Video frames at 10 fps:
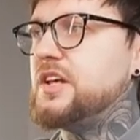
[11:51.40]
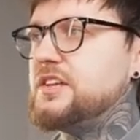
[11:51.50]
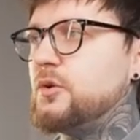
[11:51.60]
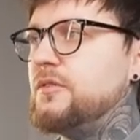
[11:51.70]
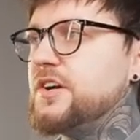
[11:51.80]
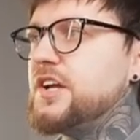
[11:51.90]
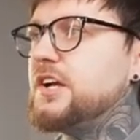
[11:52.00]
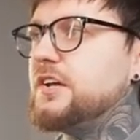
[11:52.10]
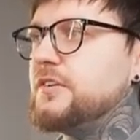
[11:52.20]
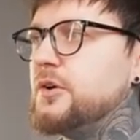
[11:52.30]
is over
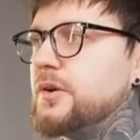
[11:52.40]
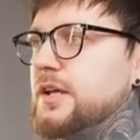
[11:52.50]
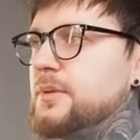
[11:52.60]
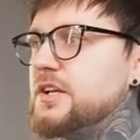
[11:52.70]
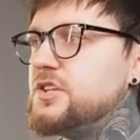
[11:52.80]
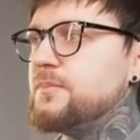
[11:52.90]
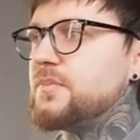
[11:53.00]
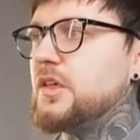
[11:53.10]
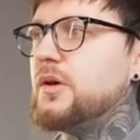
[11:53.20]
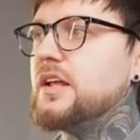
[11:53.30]
here, if you go to image,
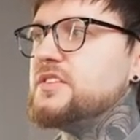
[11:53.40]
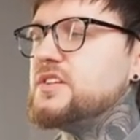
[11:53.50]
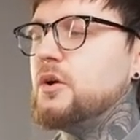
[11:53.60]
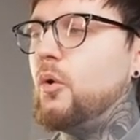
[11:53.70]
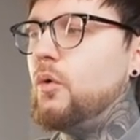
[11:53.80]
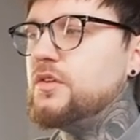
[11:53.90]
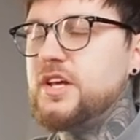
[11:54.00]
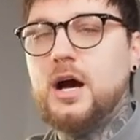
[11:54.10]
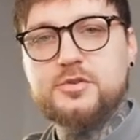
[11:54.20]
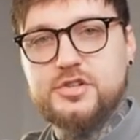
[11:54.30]
you can see all
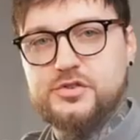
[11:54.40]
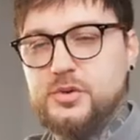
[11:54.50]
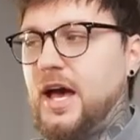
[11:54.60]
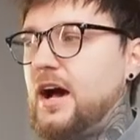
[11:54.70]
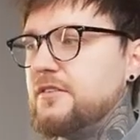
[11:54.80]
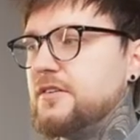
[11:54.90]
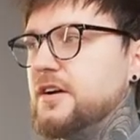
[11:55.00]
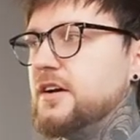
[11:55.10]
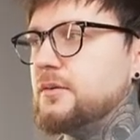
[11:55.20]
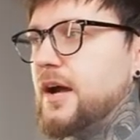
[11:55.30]
the options you have,
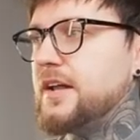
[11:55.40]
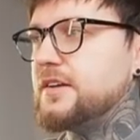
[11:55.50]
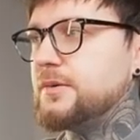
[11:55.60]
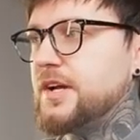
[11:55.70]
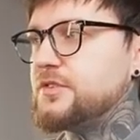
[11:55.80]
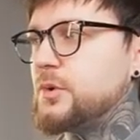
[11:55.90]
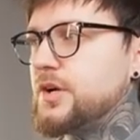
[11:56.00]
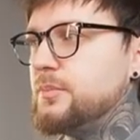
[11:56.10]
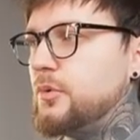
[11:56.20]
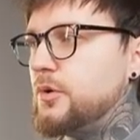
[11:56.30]
right? Create
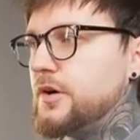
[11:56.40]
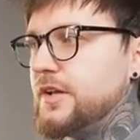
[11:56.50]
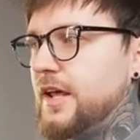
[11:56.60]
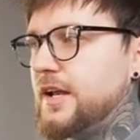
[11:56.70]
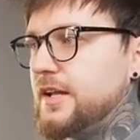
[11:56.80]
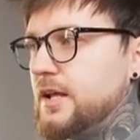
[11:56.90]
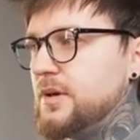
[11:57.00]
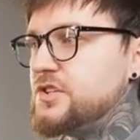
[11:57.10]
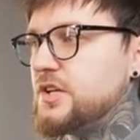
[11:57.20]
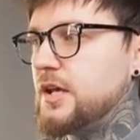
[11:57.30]
storyboard, edit
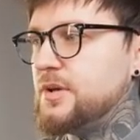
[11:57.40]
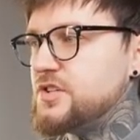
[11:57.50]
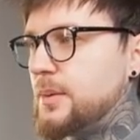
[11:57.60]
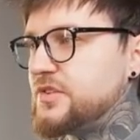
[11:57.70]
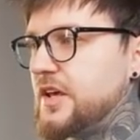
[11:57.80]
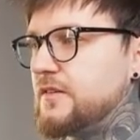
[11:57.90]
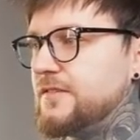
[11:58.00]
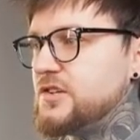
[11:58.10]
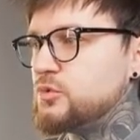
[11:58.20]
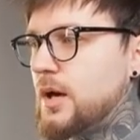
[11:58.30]
image, image upscale,
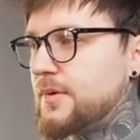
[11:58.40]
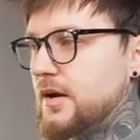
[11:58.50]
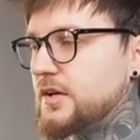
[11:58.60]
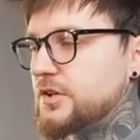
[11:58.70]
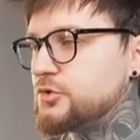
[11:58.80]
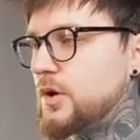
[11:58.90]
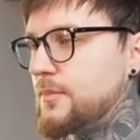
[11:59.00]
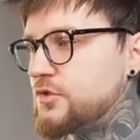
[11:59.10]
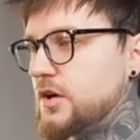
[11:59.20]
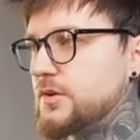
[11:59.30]
face swap, character
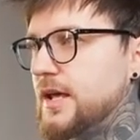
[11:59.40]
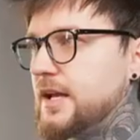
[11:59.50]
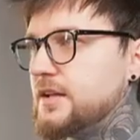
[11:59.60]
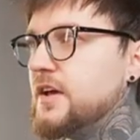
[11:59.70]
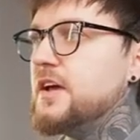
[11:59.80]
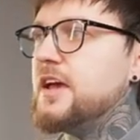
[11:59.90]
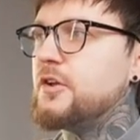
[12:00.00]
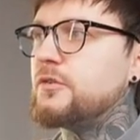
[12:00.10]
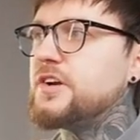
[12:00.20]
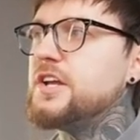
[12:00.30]
swap, draw to edit.
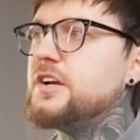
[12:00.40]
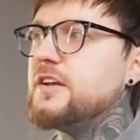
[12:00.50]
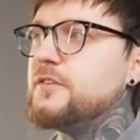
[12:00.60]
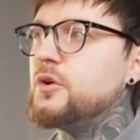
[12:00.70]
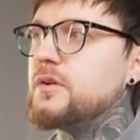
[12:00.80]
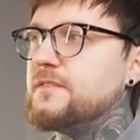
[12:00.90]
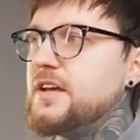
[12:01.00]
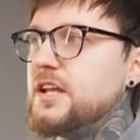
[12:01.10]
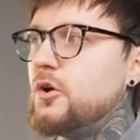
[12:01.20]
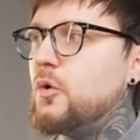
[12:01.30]
And over here, if you go to
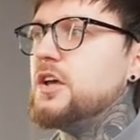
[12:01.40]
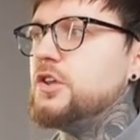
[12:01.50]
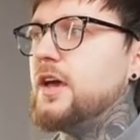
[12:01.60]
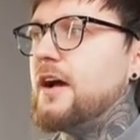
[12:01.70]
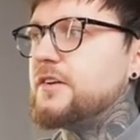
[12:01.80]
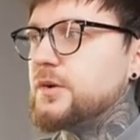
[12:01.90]
video, you have